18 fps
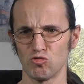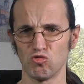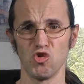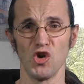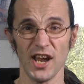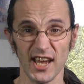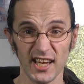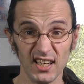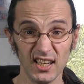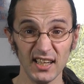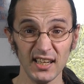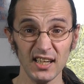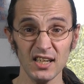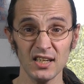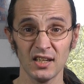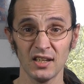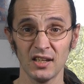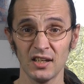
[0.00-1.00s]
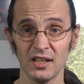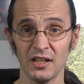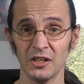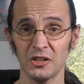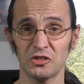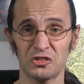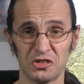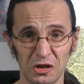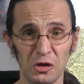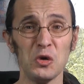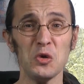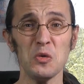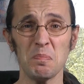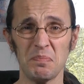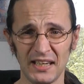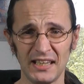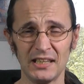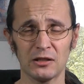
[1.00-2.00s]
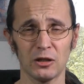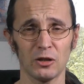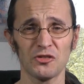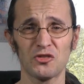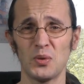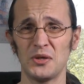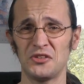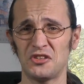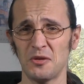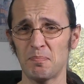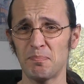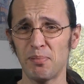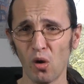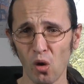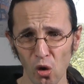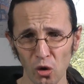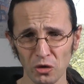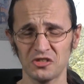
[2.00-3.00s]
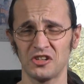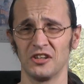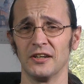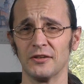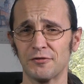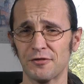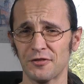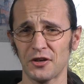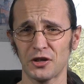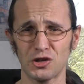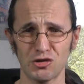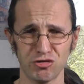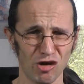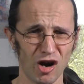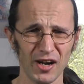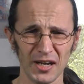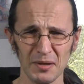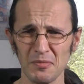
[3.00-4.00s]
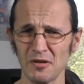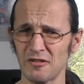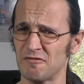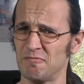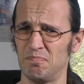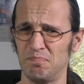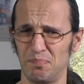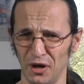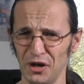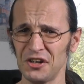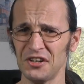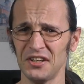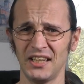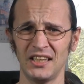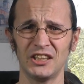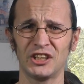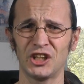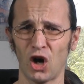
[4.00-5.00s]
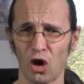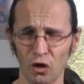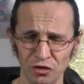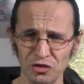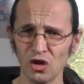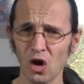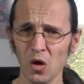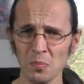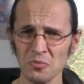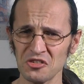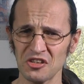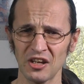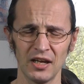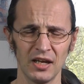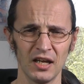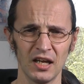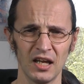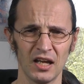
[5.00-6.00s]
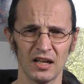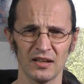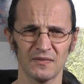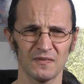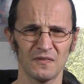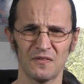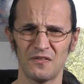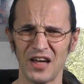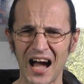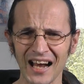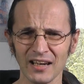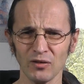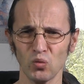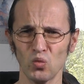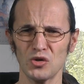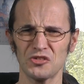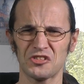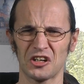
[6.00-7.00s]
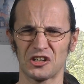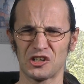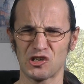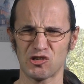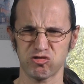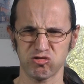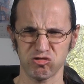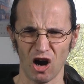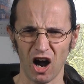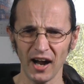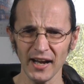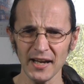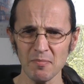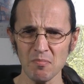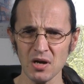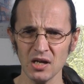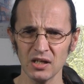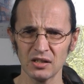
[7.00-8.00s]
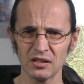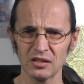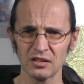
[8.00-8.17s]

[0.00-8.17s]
Really? Two Beatles were deported for the crime of burning condoms? That was a crime?